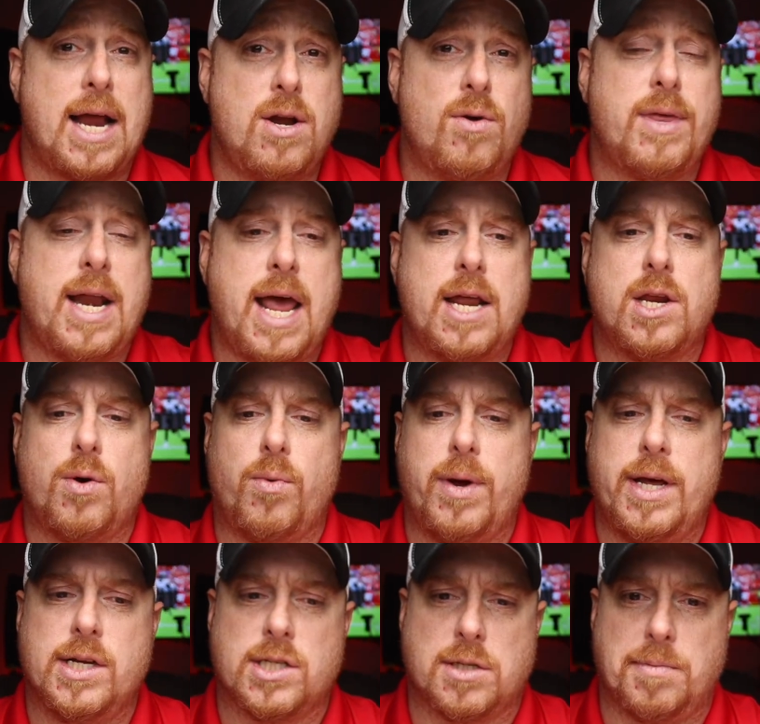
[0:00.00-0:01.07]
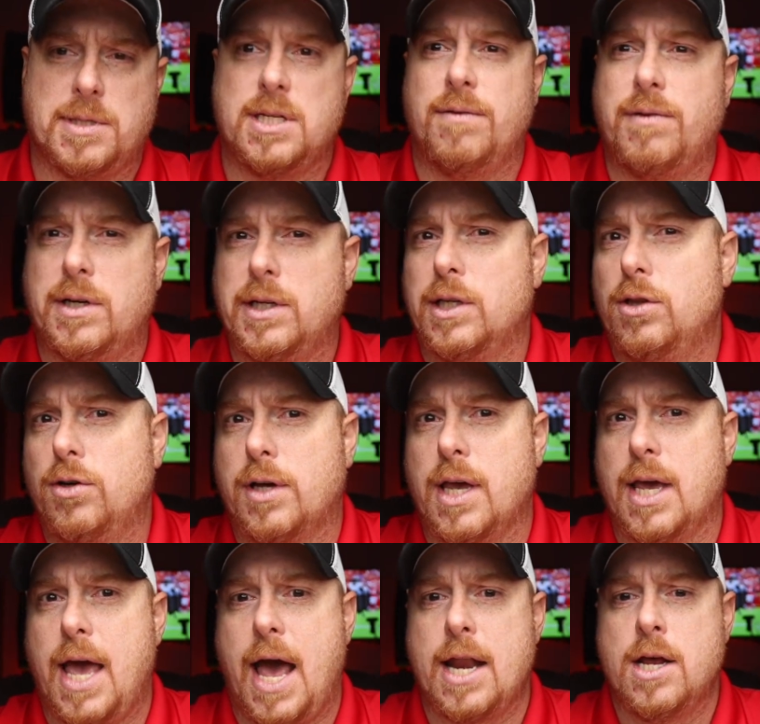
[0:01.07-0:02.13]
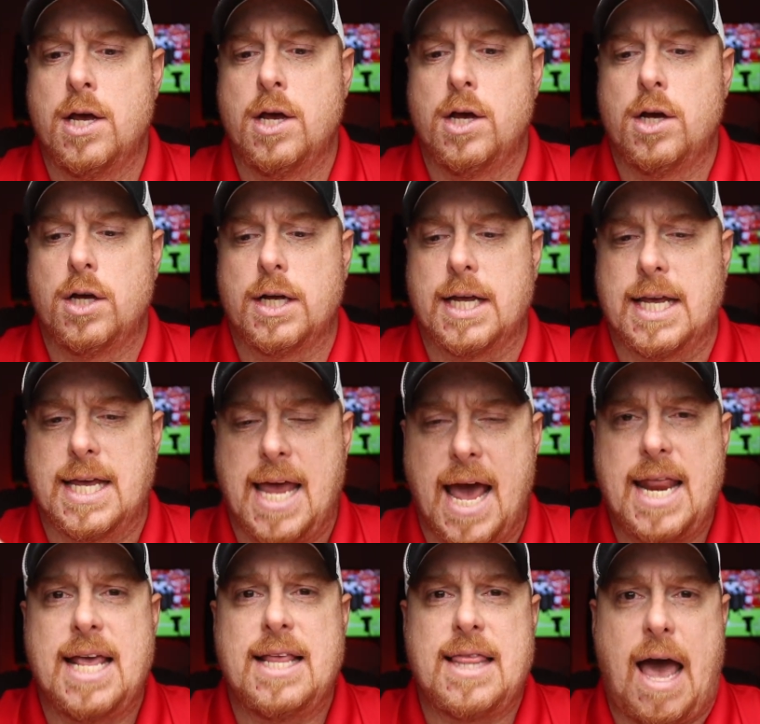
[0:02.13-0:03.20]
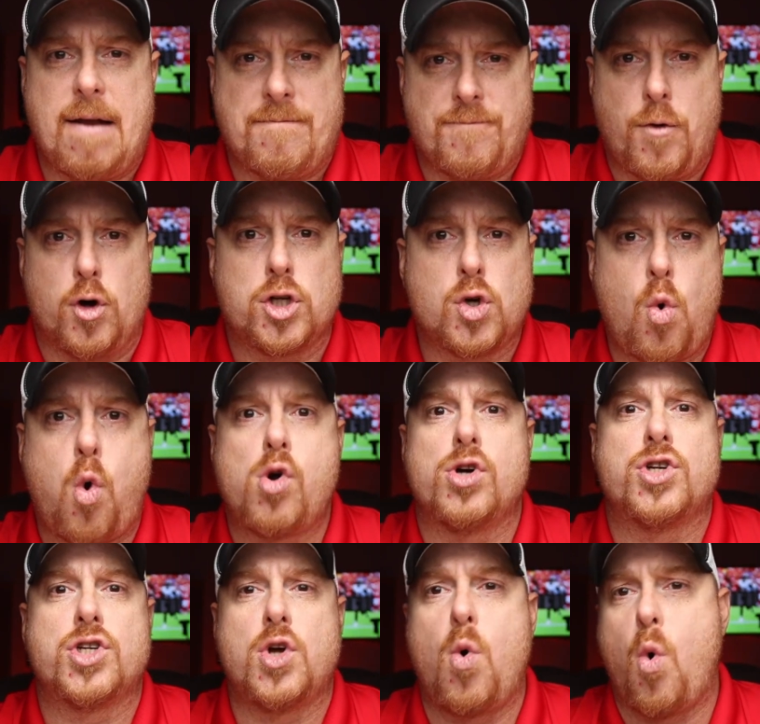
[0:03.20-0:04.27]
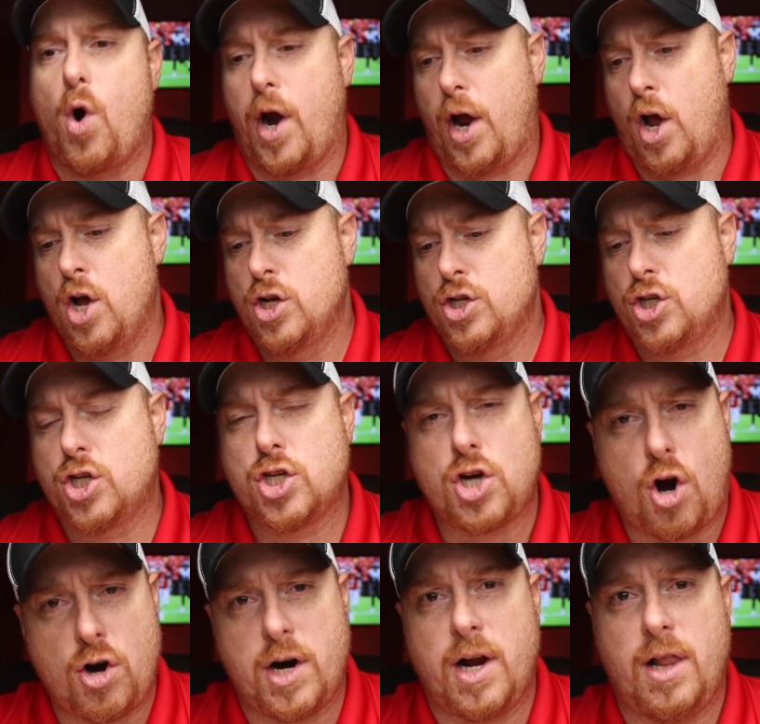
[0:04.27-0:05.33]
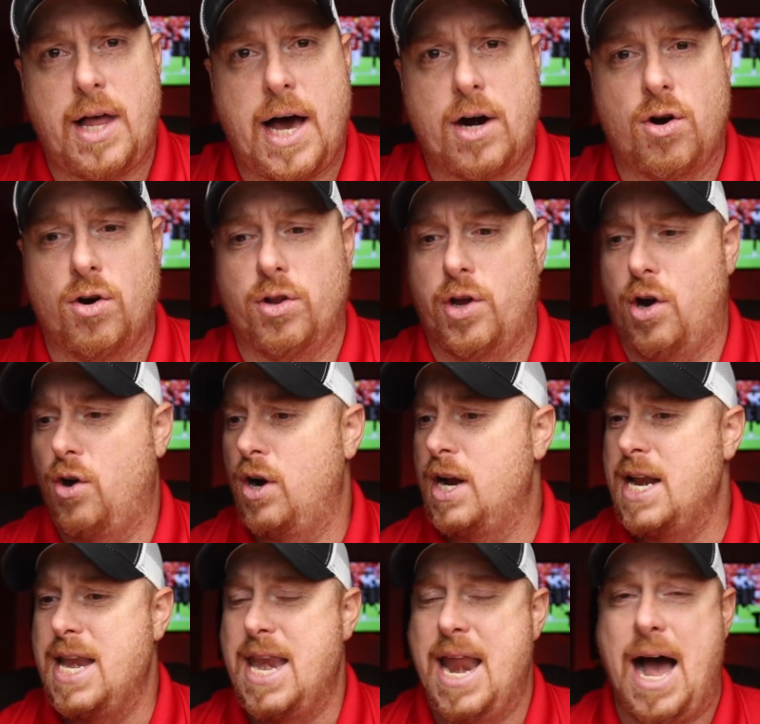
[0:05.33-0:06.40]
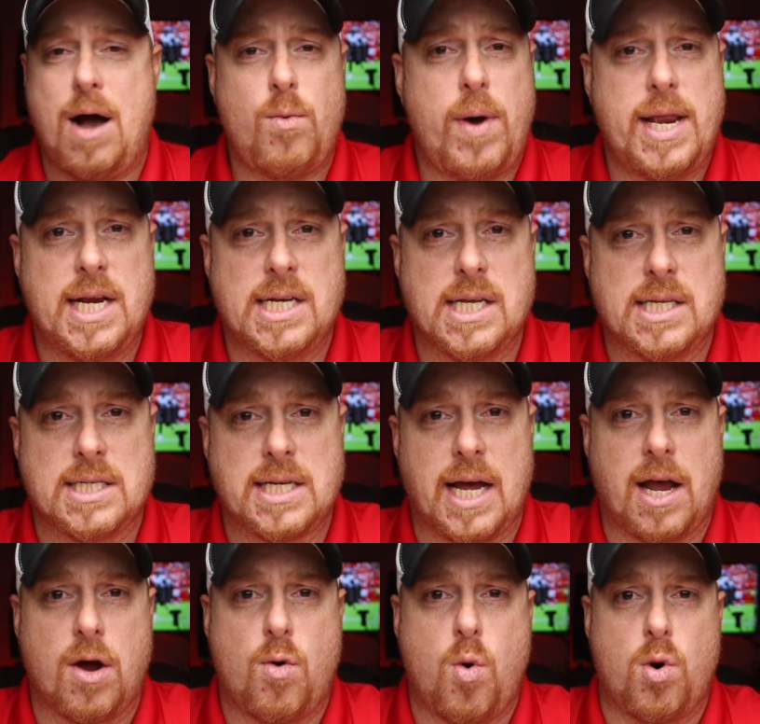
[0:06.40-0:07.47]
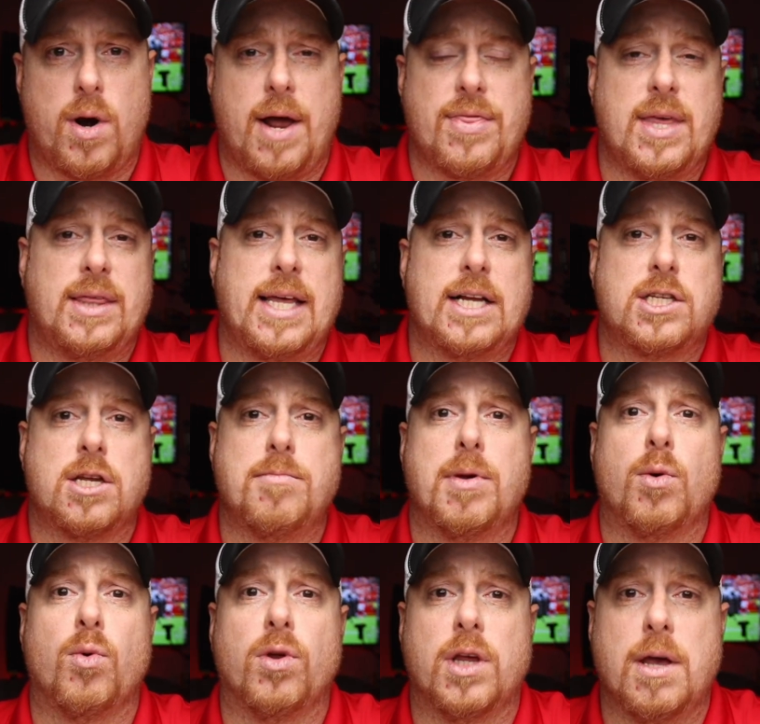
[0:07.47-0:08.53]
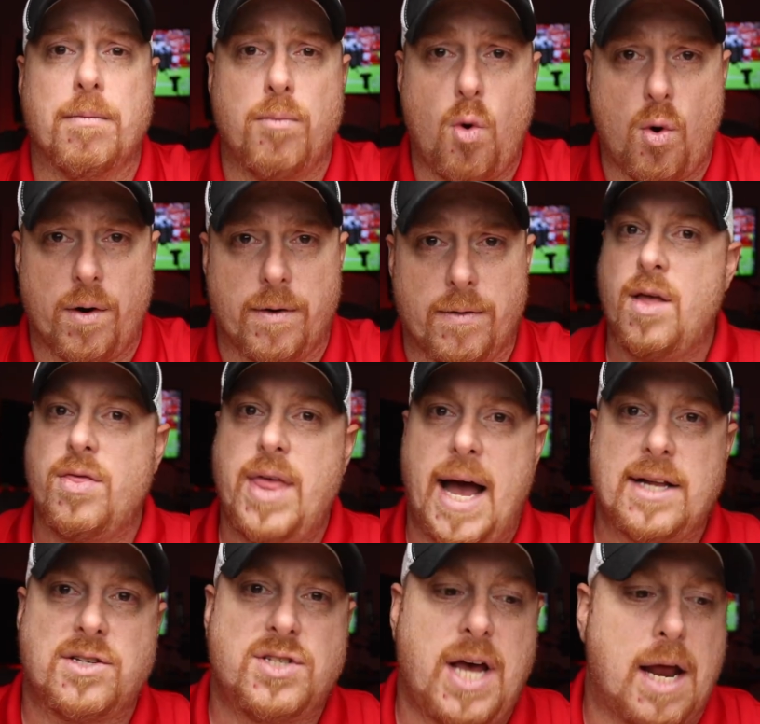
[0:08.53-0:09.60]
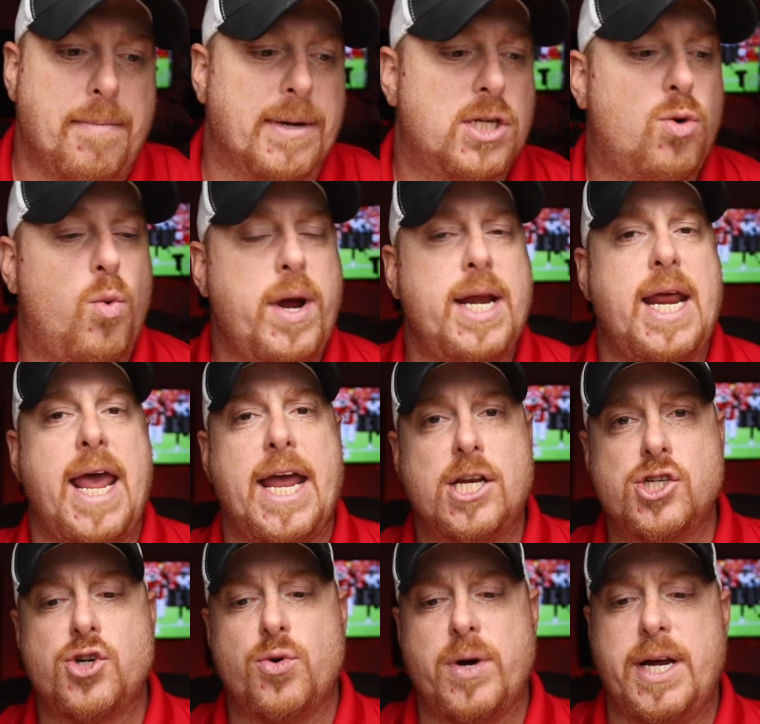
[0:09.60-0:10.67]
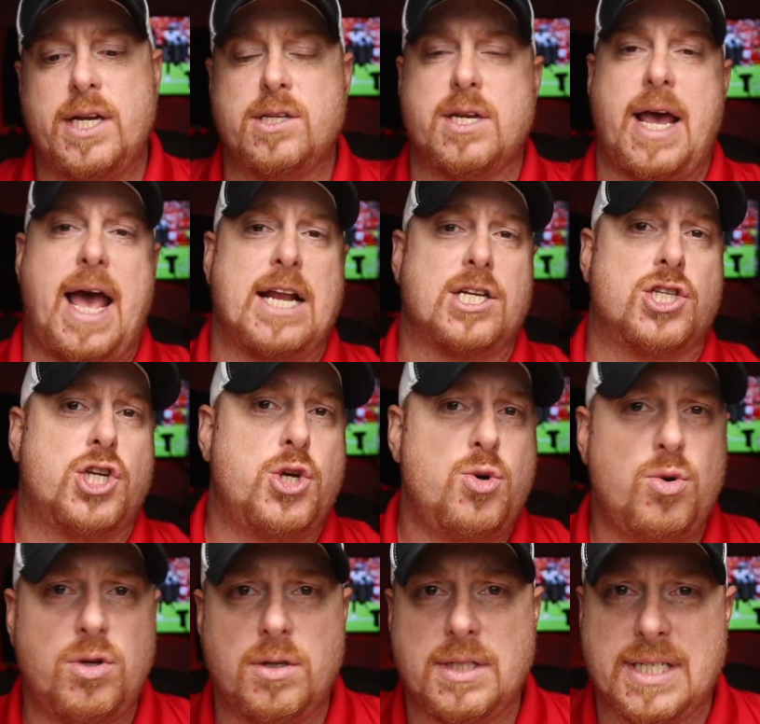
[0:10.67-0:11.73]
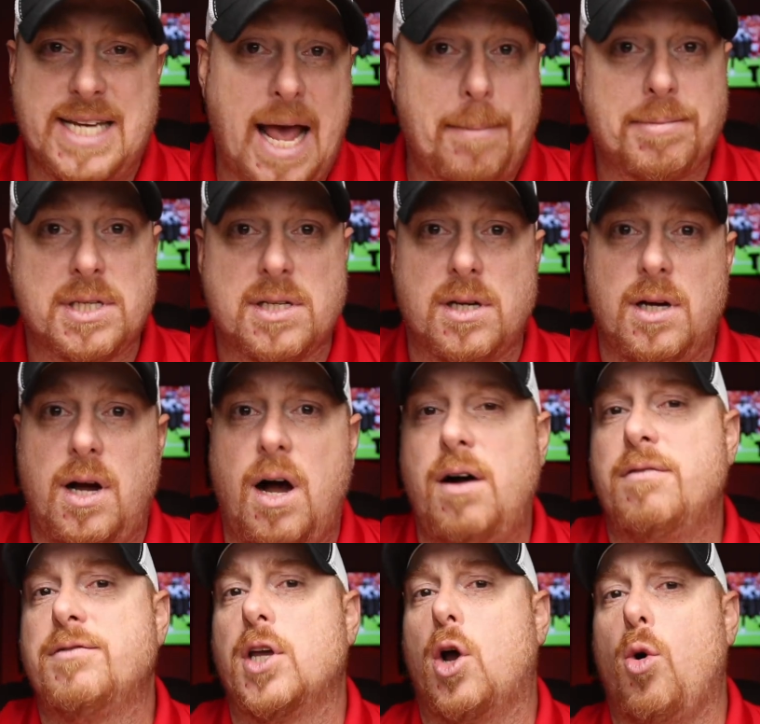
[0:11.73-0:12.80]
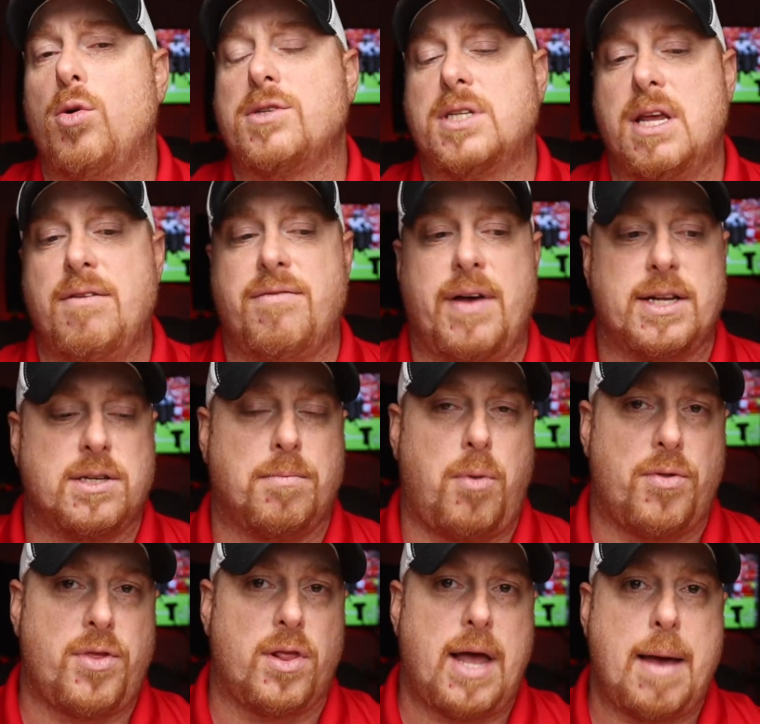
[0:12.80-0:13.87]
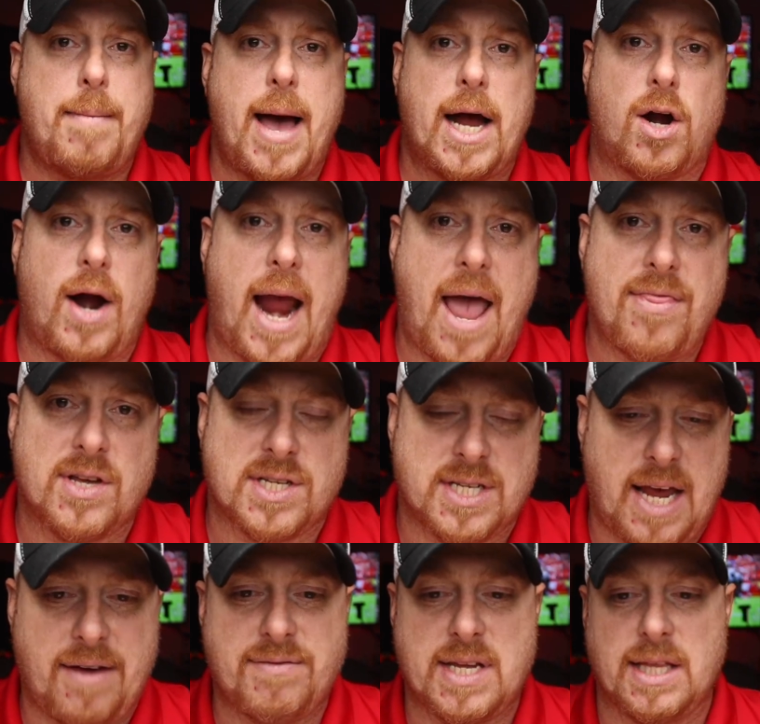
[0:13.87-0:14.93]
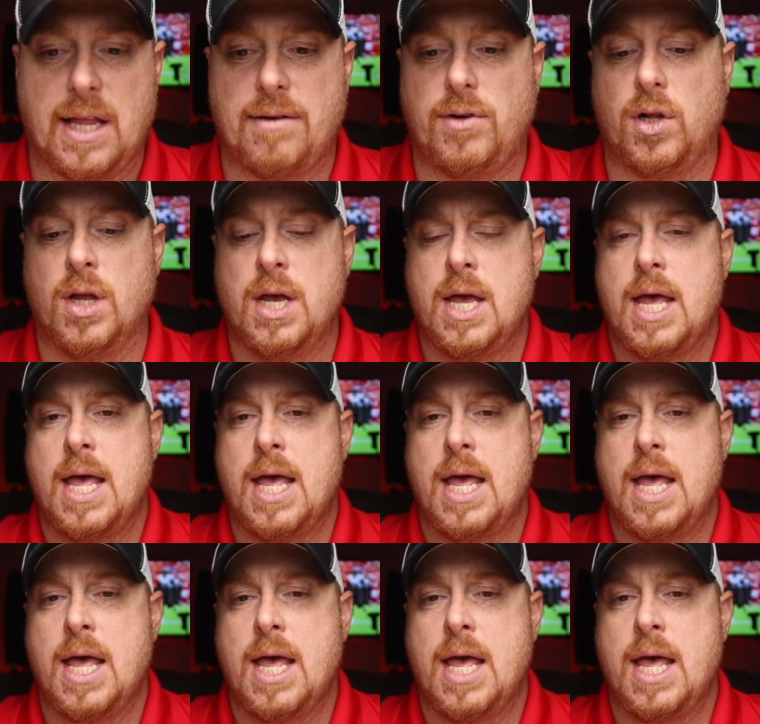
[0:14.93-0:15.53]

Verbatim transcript: I know that Andy Reid is specifically looking at getting that first quarter scoring started a lot earlier, not waiting to the second quarter. I think that's going to be really important. That said, between injuries at two depths of the Colts defense, at both the linebacker and the safety level,